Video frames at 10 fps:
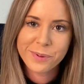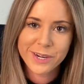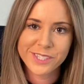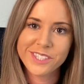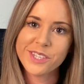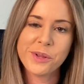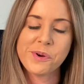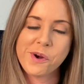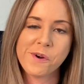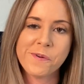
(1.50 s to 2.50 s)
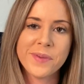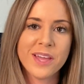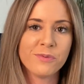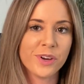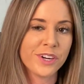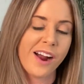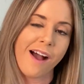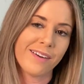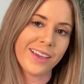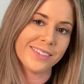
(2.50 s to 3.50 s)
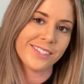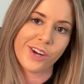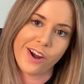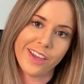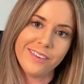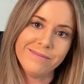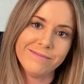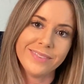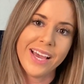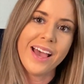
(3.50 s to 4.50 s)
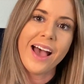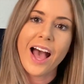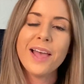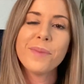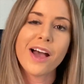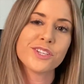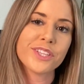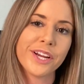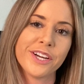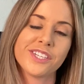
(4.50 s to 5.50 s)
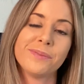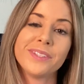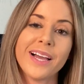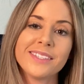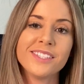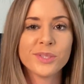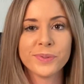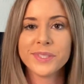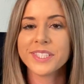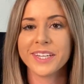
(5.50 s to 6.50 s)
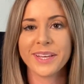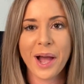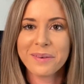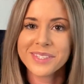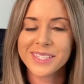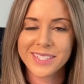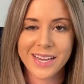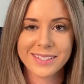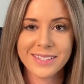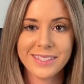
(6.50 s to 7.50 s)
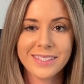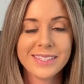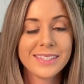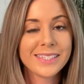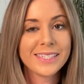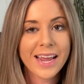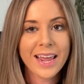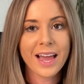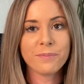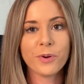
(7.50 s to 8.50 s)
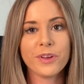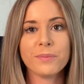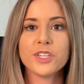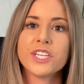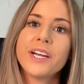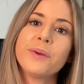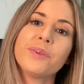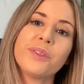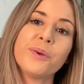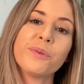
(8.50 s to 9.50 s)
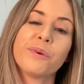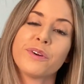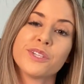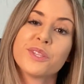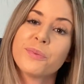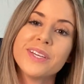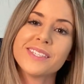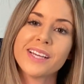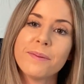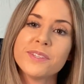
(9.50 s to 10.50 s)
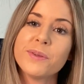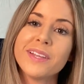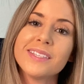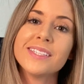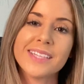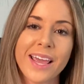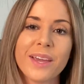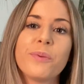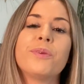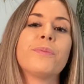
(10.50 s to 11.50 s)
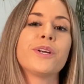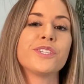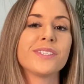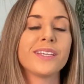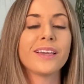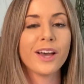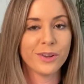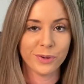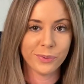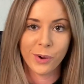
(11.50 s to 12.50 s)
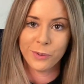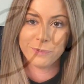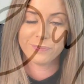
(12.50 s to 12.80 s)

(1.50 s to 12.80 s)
purchase a new home and wonder how to get started? I'm Ashley Hirsch. I'm a licensed realtor in Galveston, Texas, and today I'm going to be sharing with you the first 3 steps you need to take when purchasing a new home.